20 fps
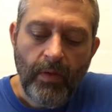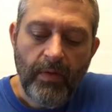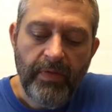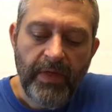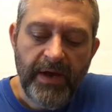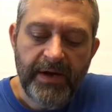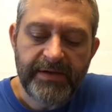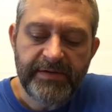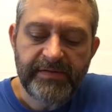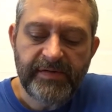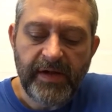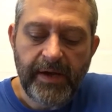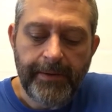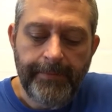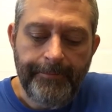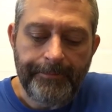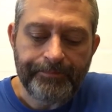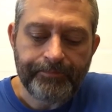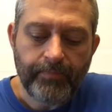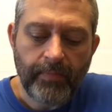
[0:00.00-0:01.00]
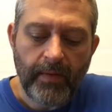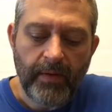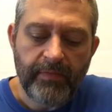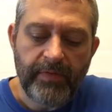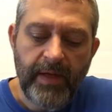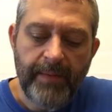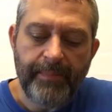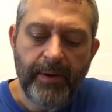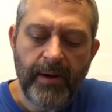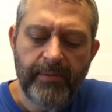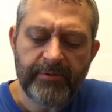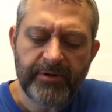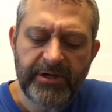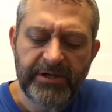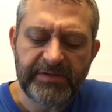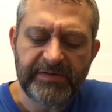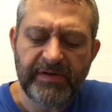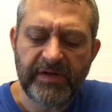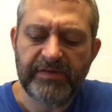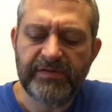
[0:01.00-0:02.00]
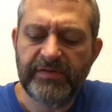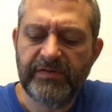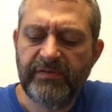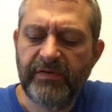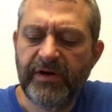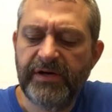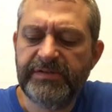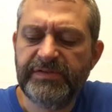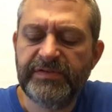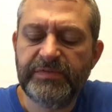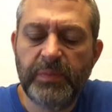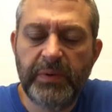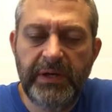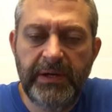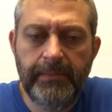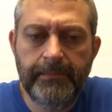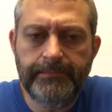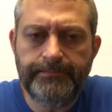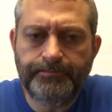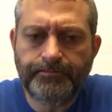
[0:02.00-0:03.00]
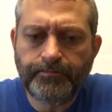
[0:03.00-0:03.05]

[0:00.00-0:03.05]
That is, um, that pomegranate sauce is very sweet.